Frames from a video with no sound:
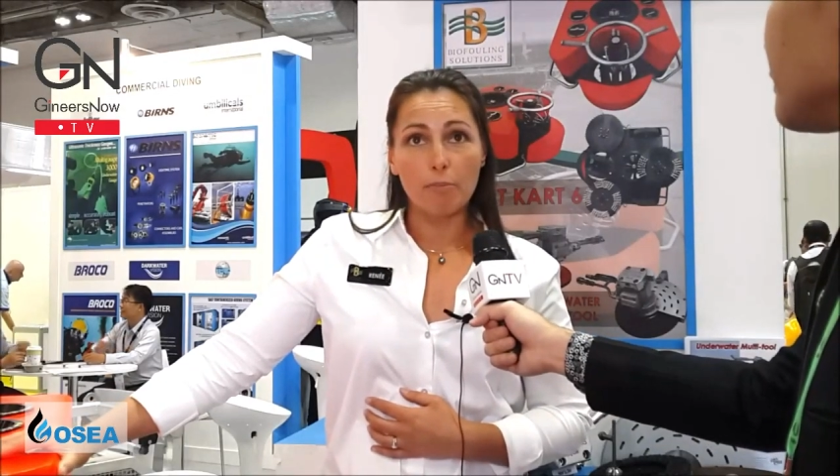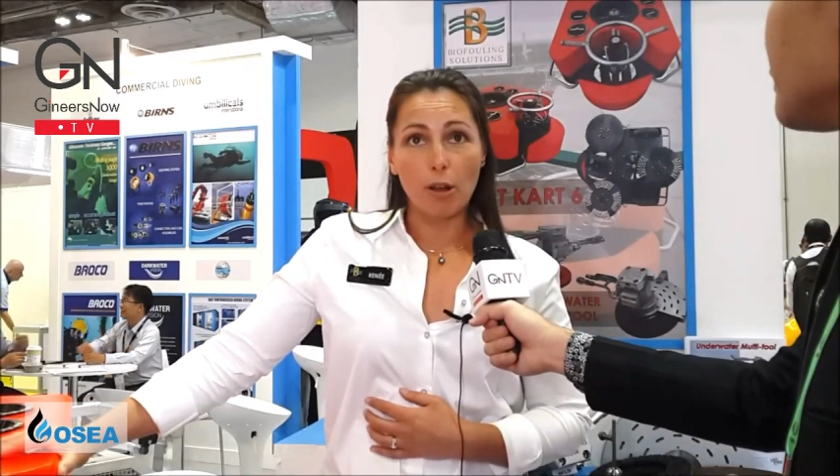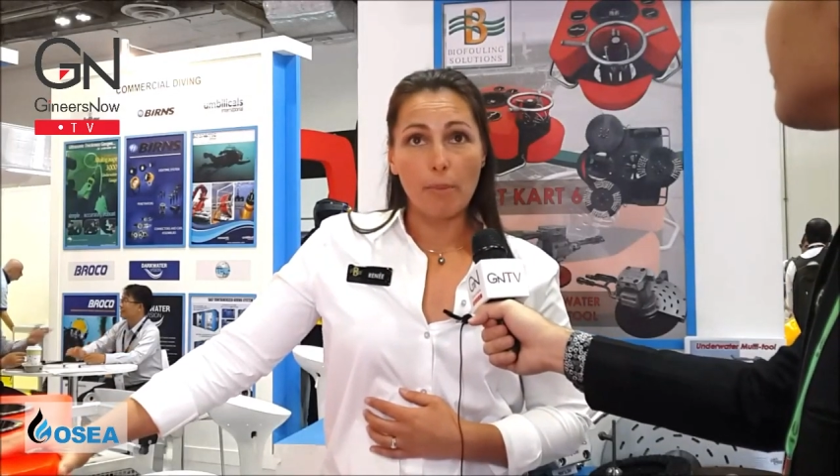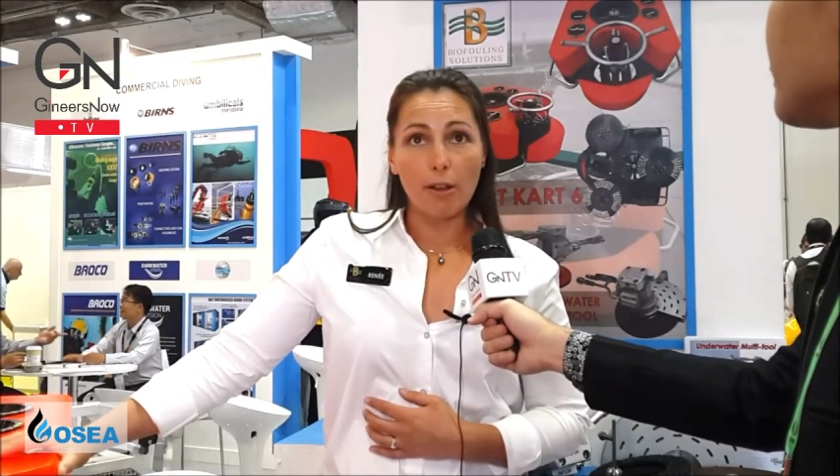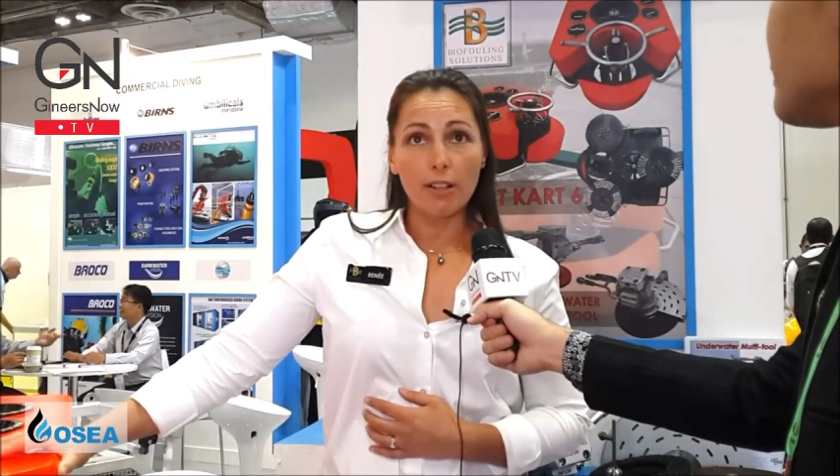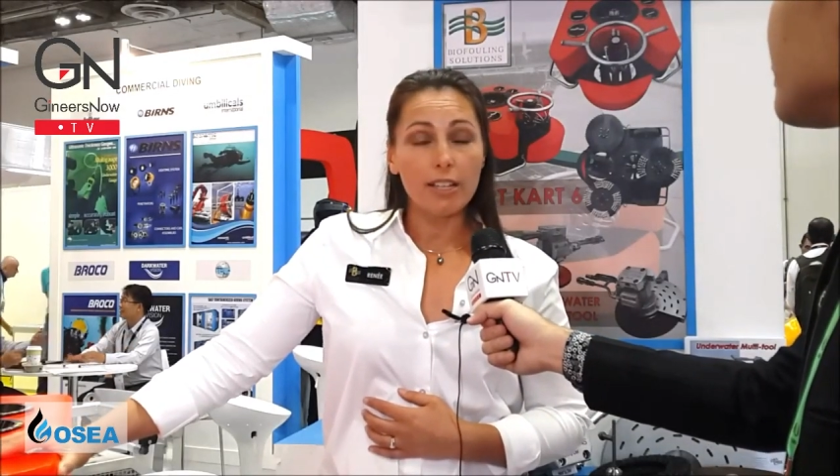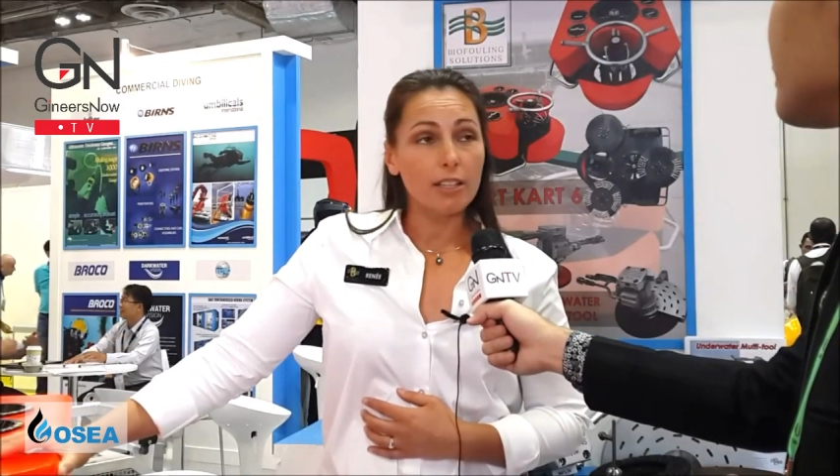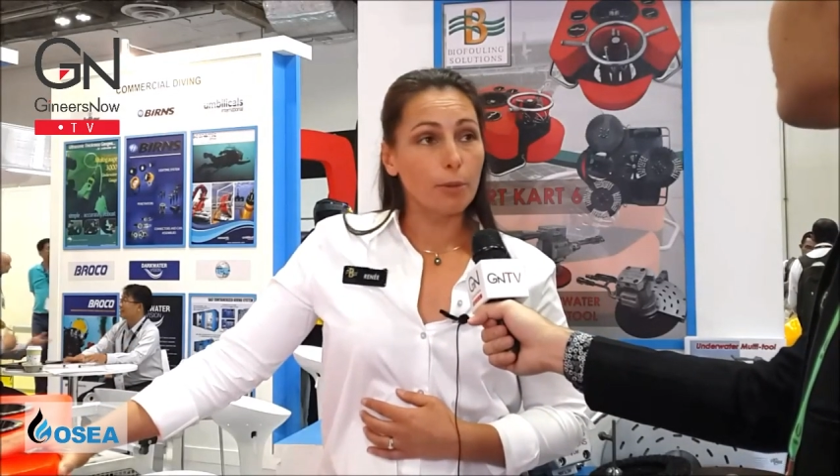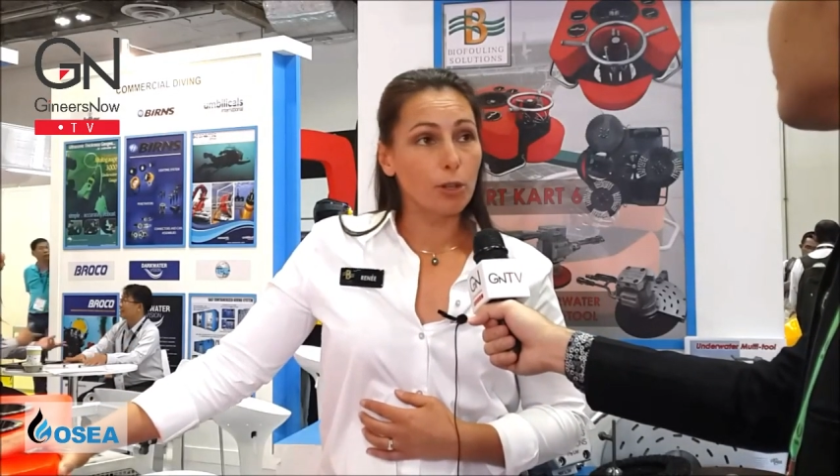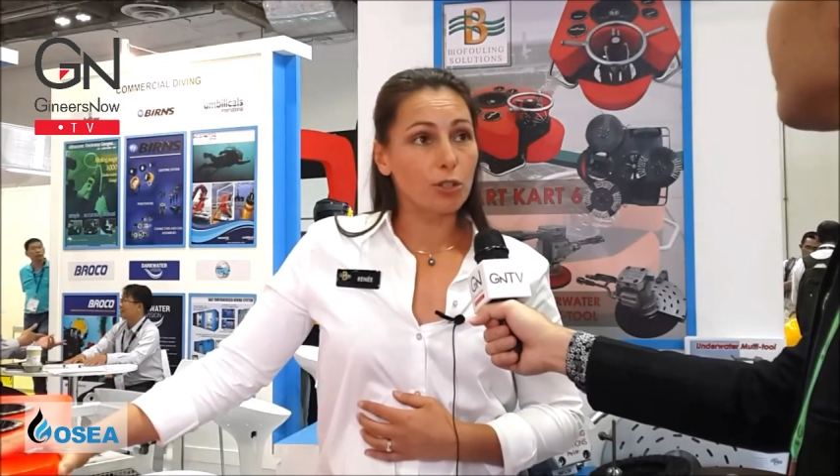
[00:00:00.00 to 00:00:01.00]

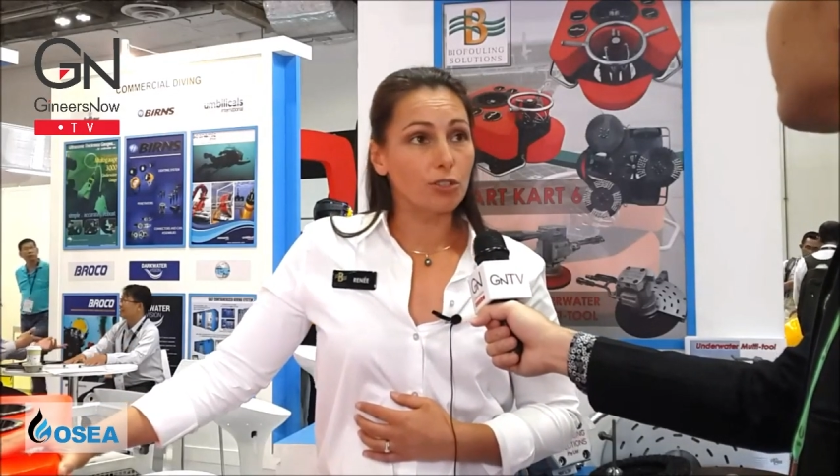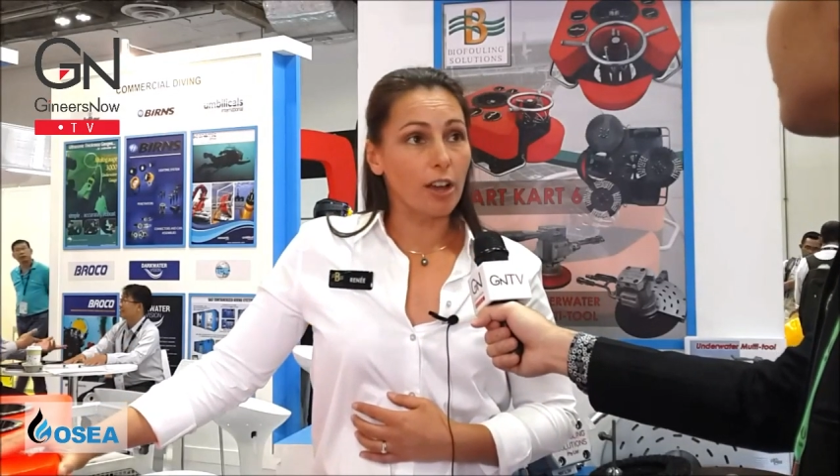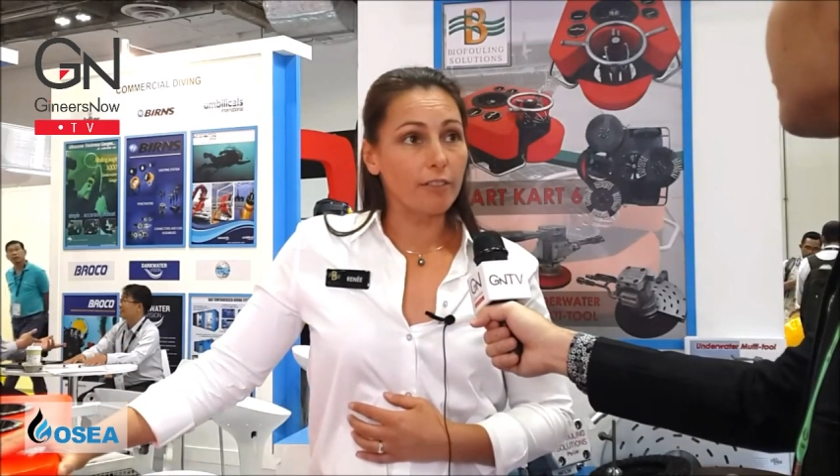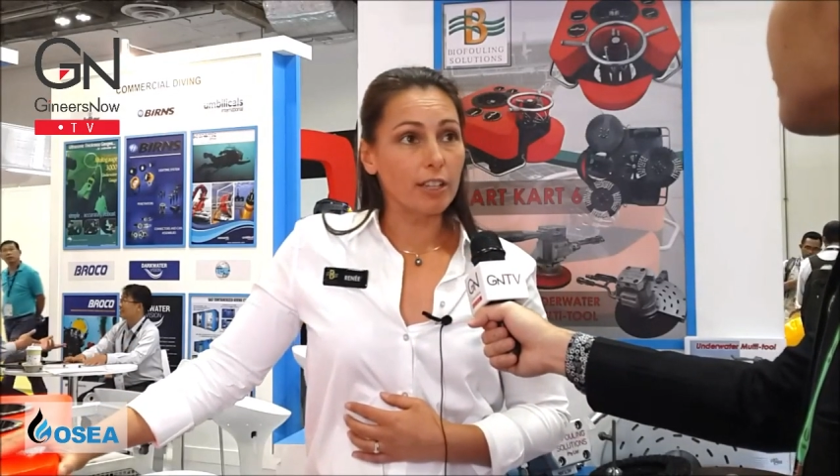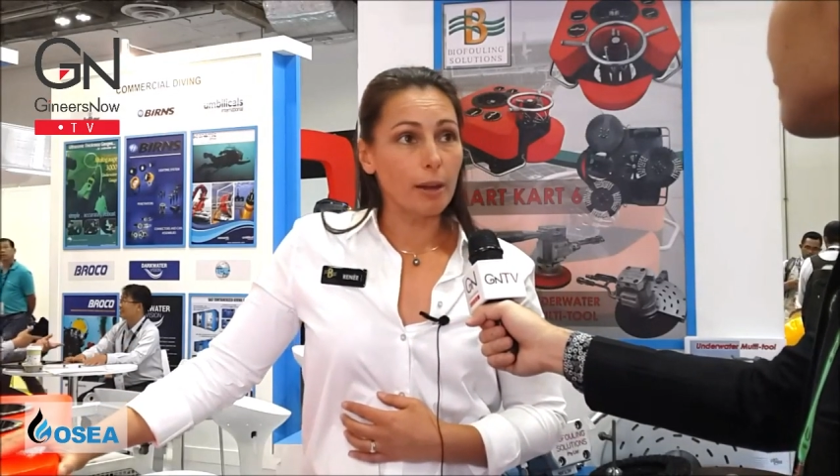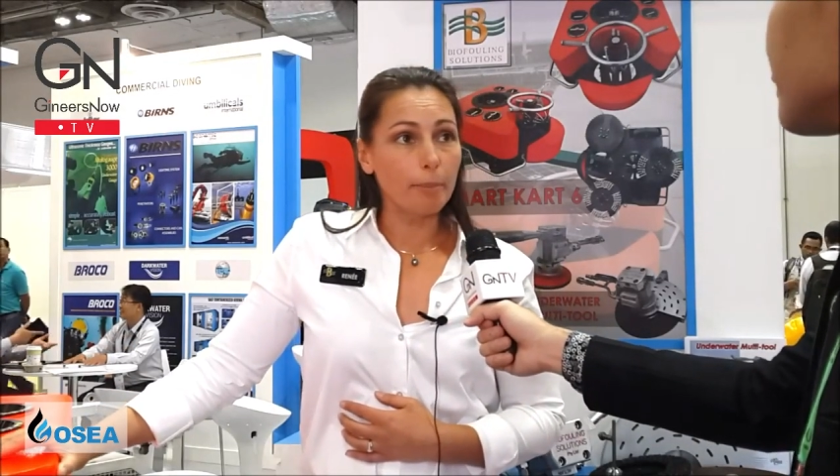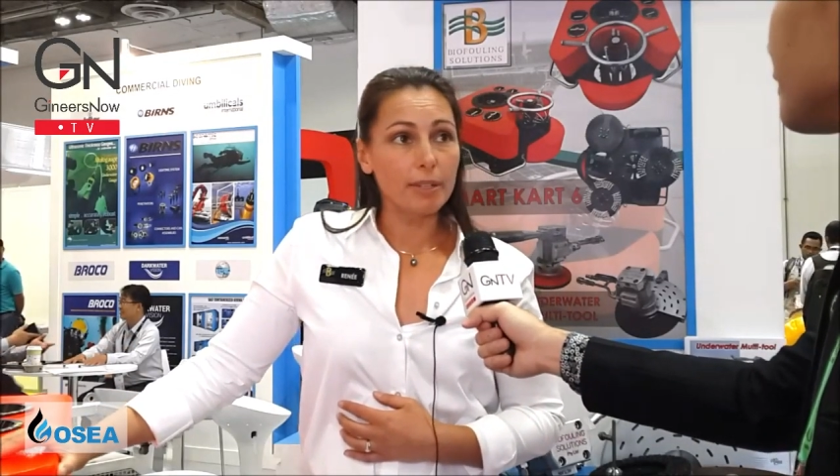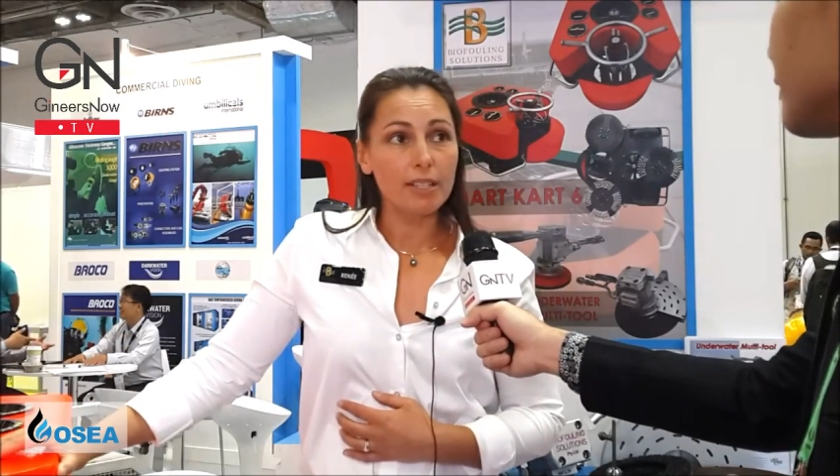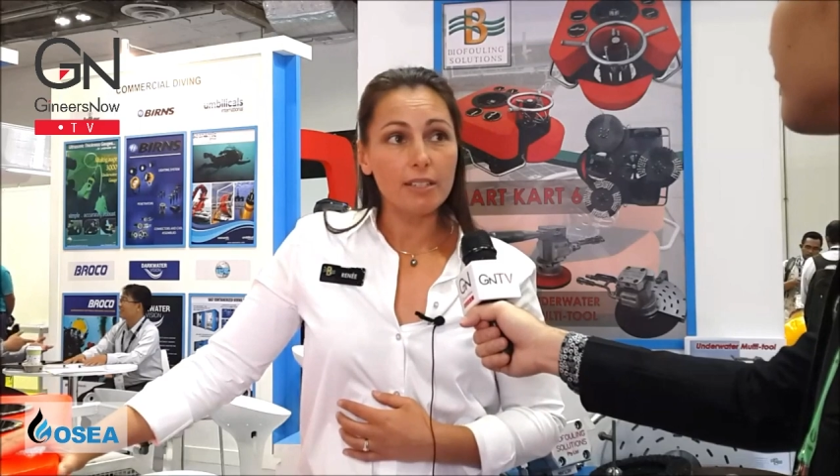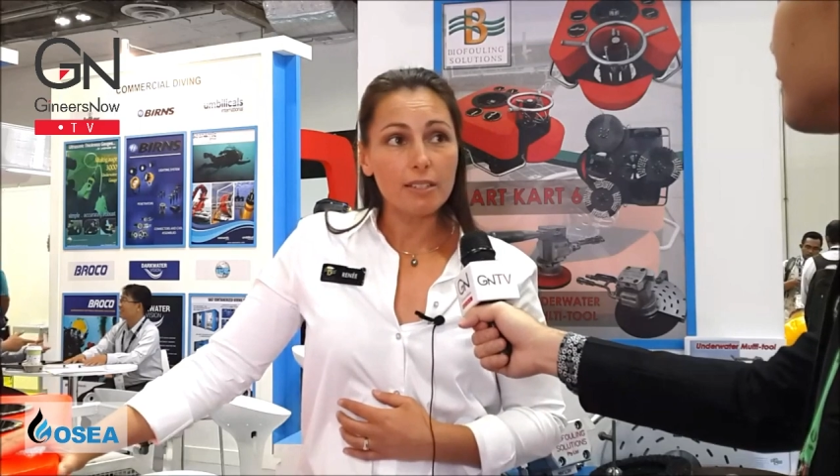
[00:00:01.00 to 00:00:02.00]
primarily commercial diving
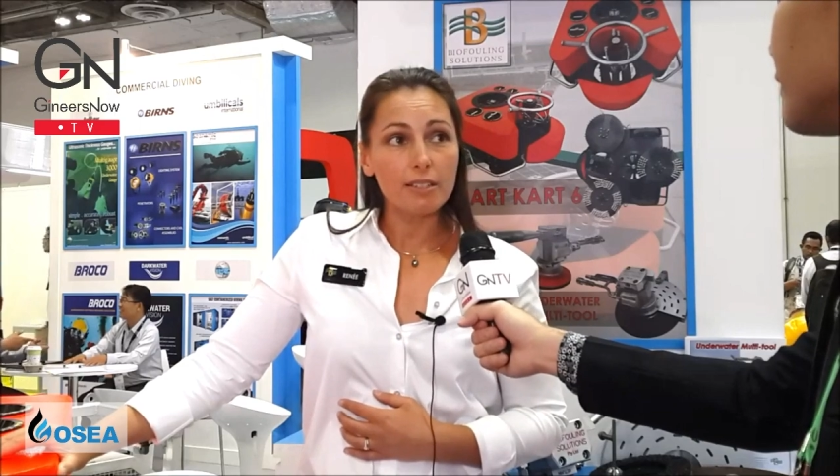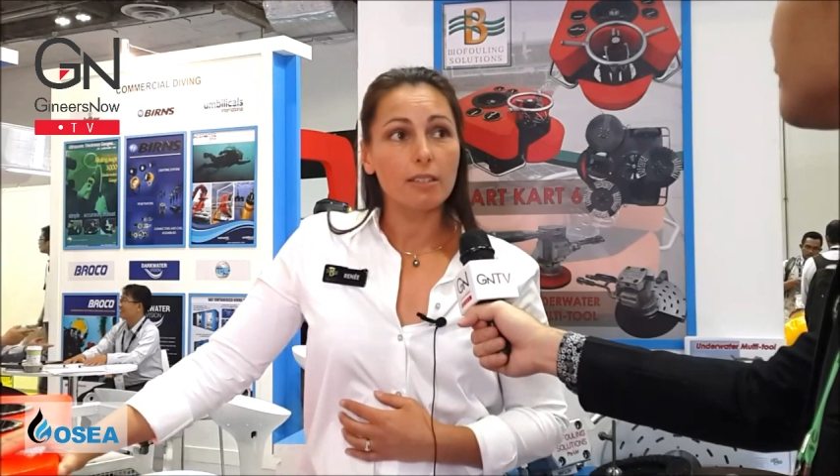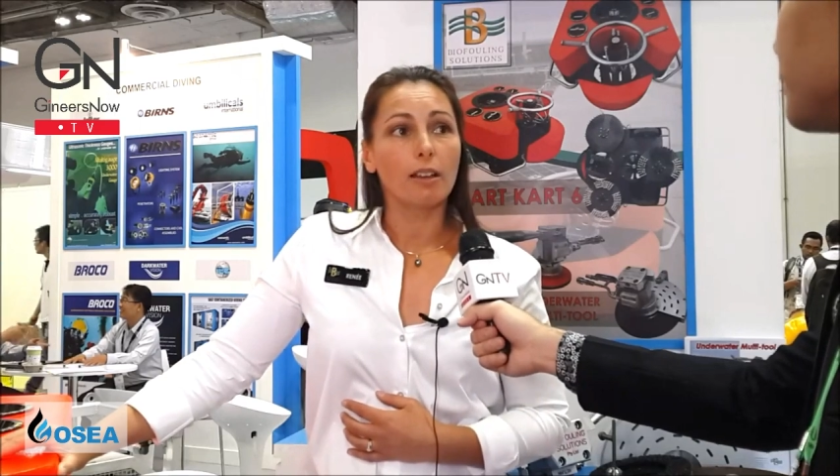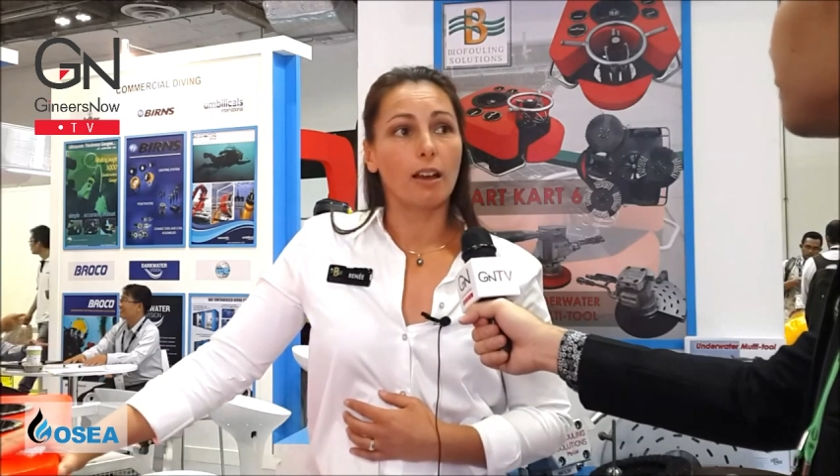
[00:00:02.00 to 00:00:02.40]
companies,